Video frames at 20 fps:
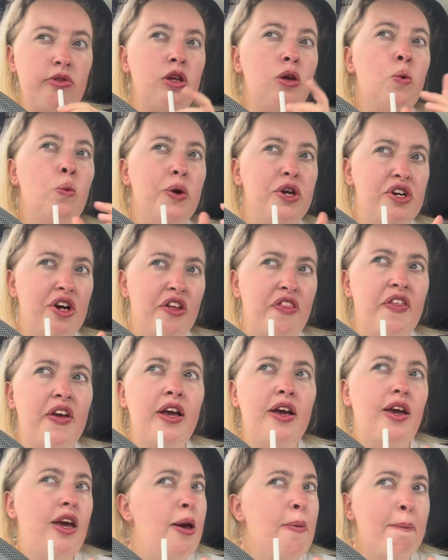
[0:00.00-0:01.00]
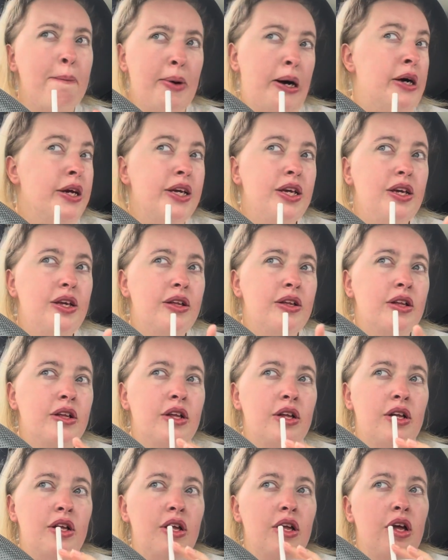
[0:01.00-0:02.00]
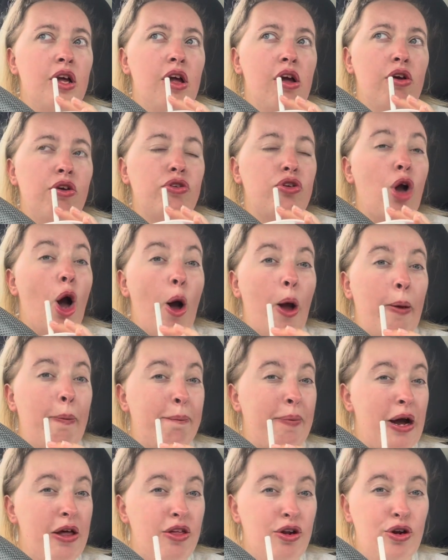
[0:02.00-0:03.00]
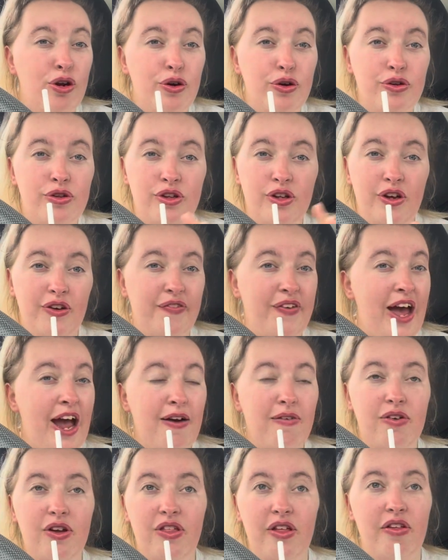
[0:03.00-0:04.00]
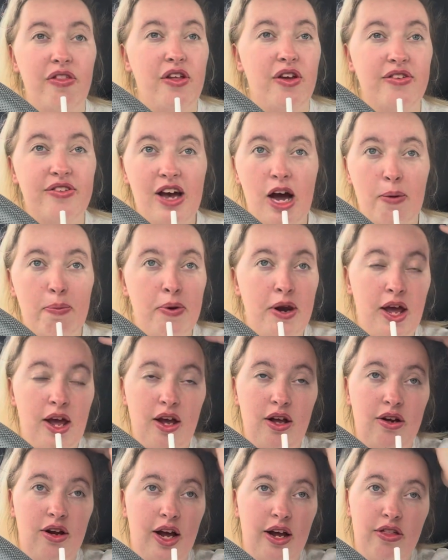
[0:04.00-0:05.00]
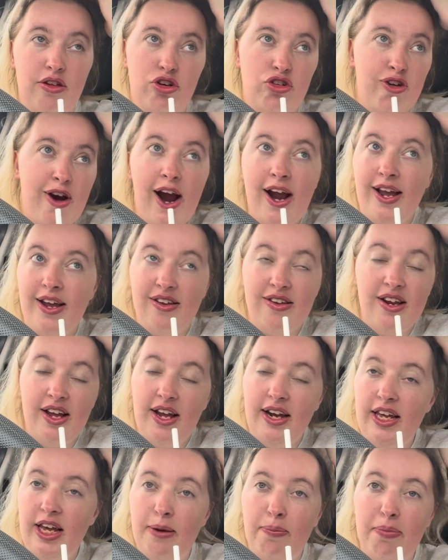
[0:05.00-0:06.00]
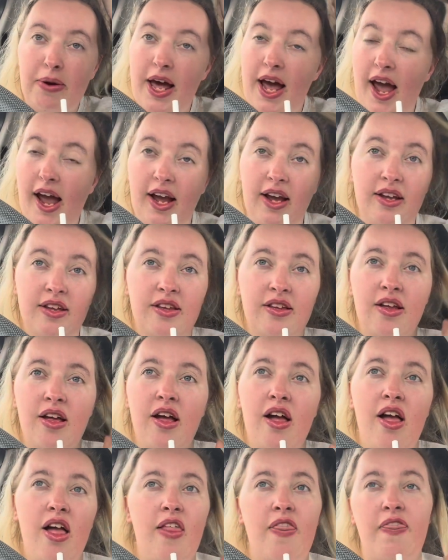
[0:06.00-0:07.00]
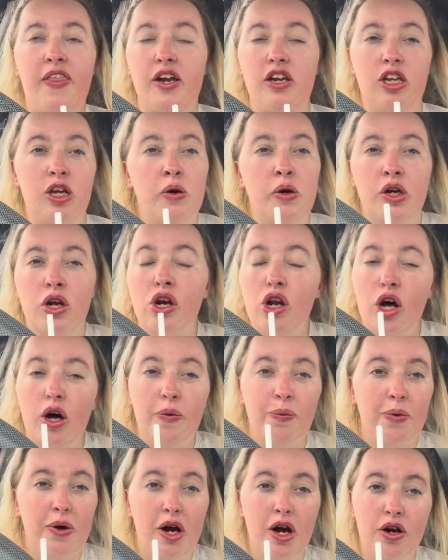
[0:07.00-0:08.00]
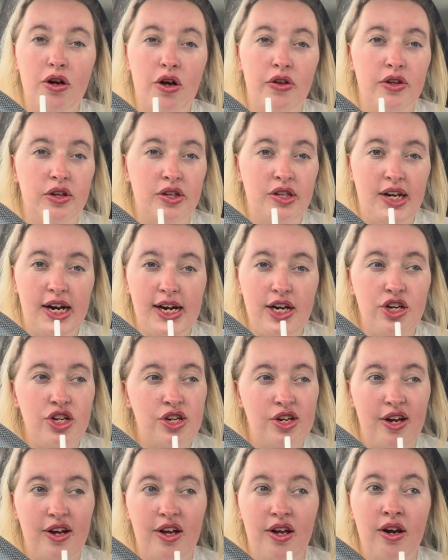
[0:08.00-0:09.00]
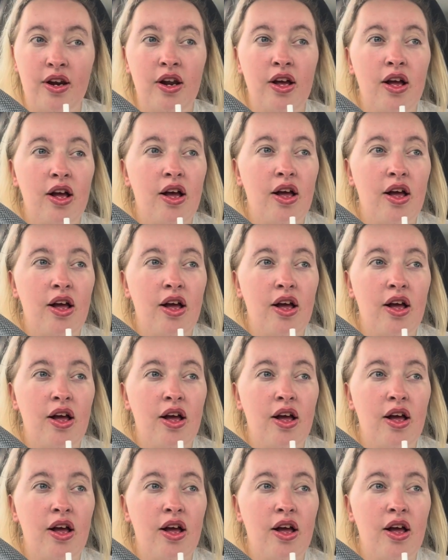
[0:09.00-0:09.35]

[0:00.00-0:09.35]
which I think it might, going by the looks of everything that's happening. Like the track is nearly in place, they're doing a lot of work on the station,